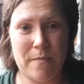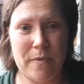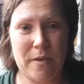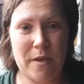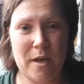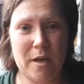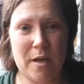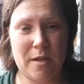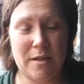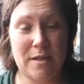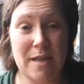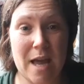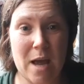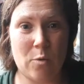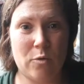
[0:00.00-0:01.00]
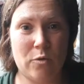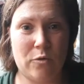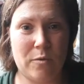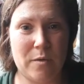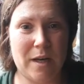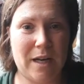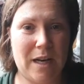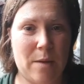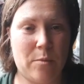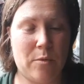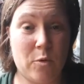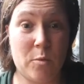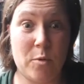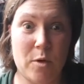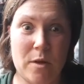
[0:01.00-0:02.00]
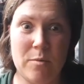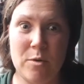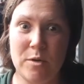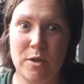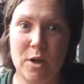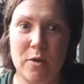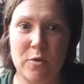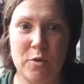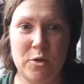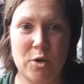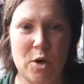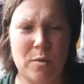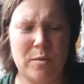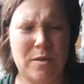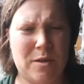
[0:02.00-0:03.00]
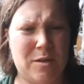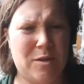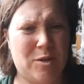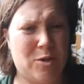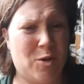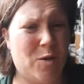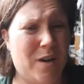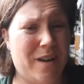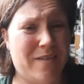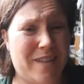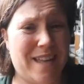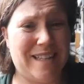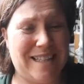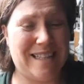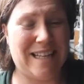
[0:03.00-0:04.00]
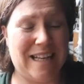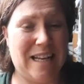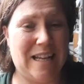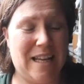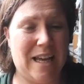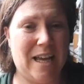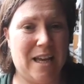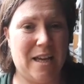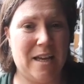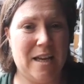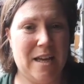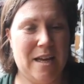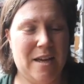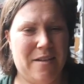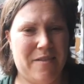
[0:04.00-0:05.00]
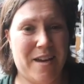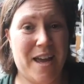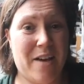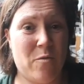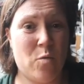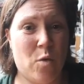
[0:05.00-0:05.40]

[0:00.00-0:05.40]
the sound from the clip before putting the music over the top, so sorry if that's still in there. I haven't